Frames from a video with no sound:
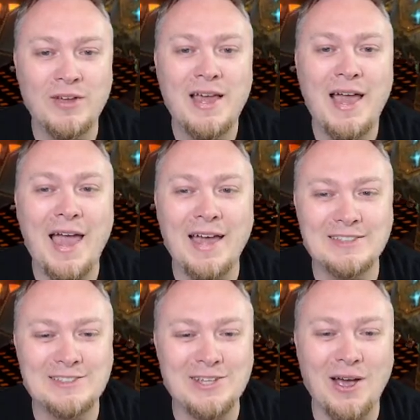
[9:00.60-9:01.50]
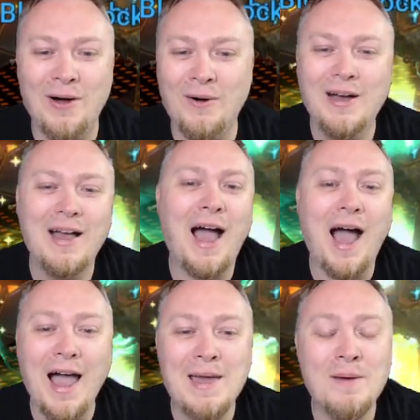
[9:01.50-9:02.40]
And so
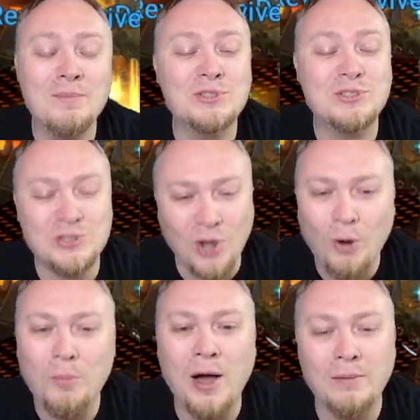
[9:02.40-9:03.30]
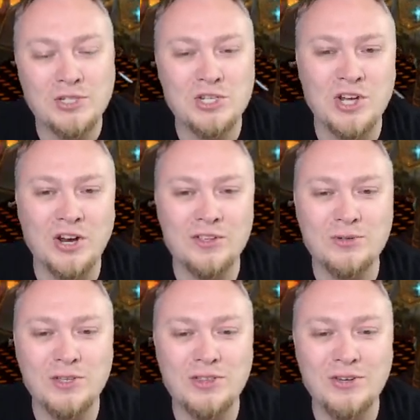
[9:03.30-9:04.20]
I am so pumped to share this
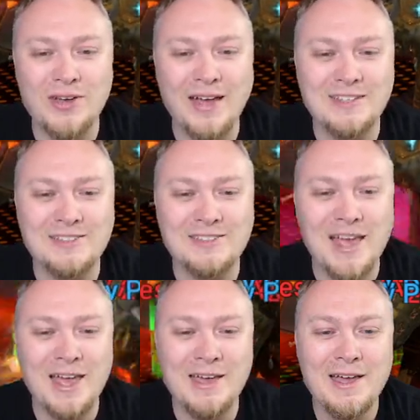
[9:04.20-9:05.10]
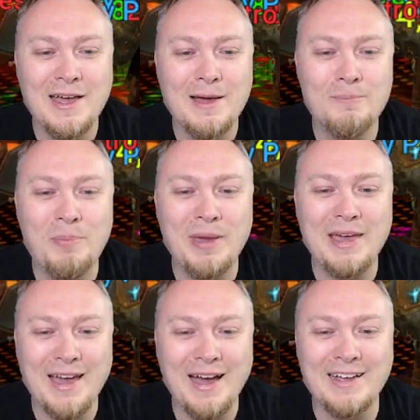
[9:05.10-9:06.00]
with you guys today
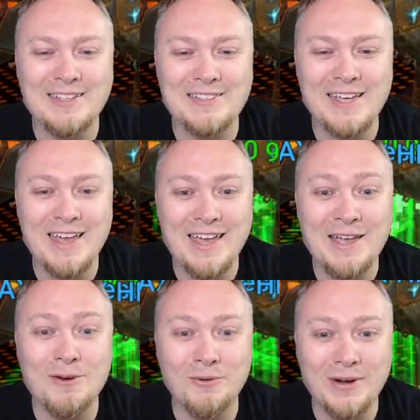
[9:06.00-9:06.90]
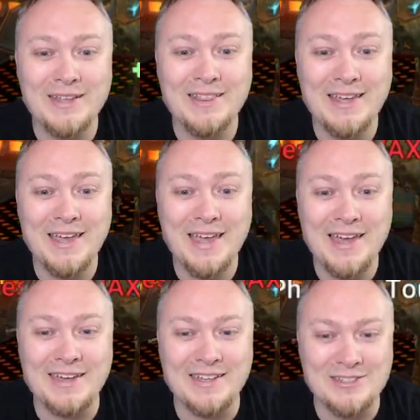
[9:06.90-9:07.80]
because it really
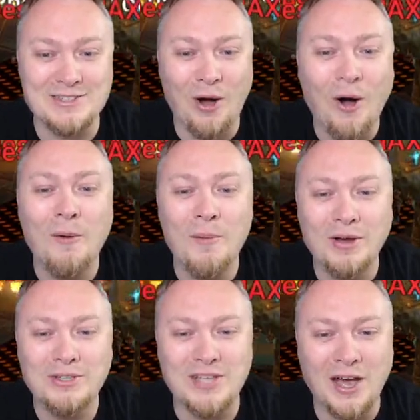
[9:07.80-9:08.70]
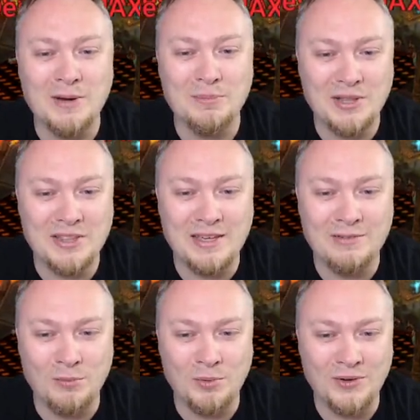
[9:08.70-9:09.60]
is almost
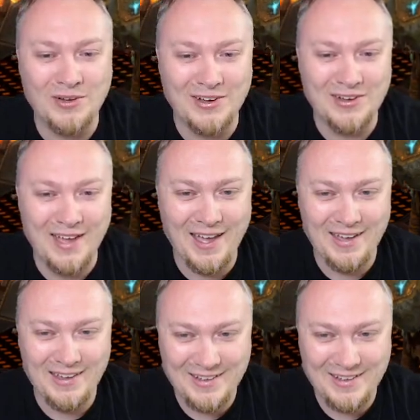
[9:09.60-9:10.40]
unbelievable, okay?